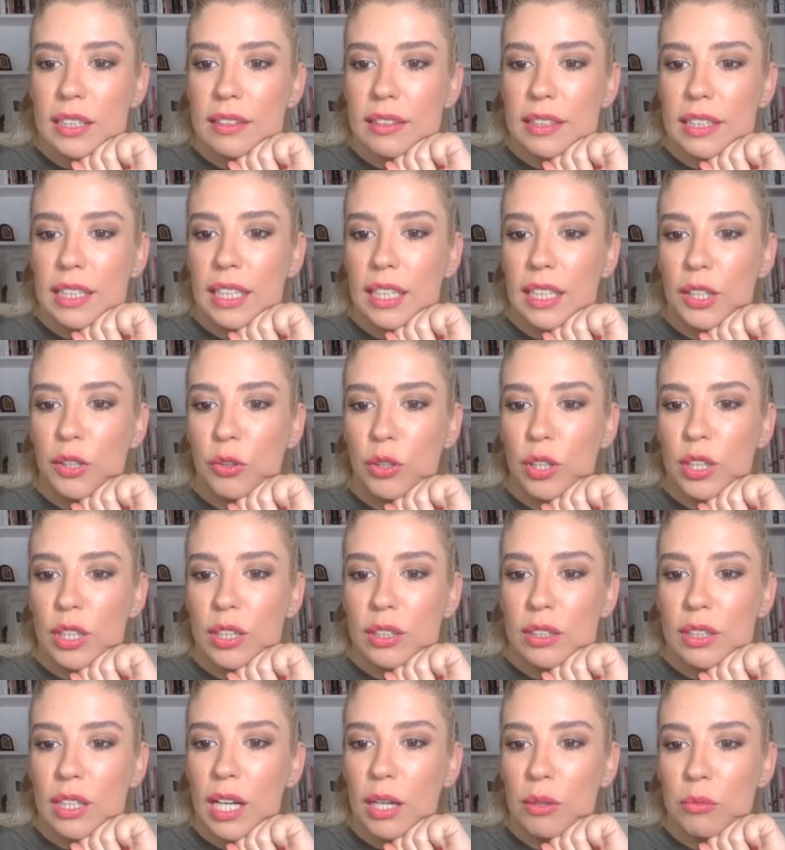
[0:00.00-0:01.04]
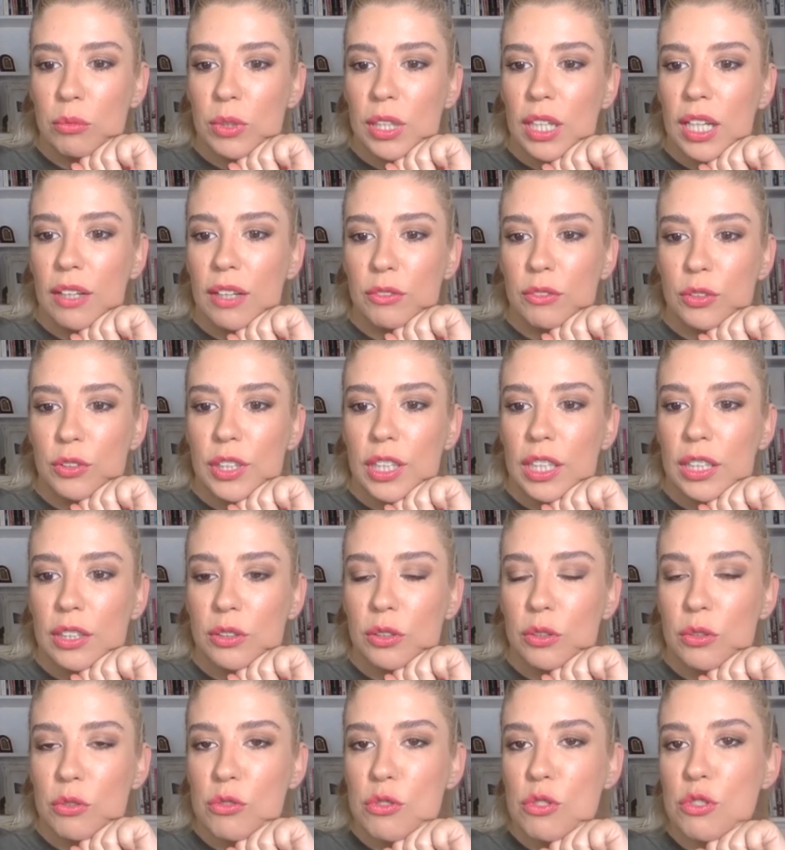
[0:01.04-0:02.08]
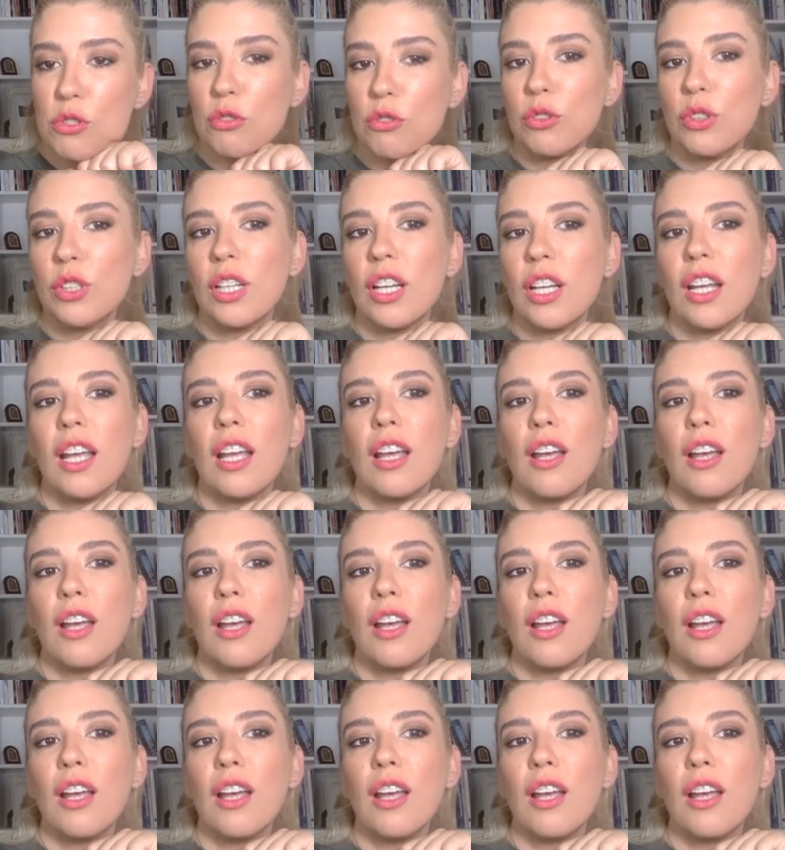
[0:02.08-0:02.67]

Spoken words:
thank you, and I would love to take the course soon.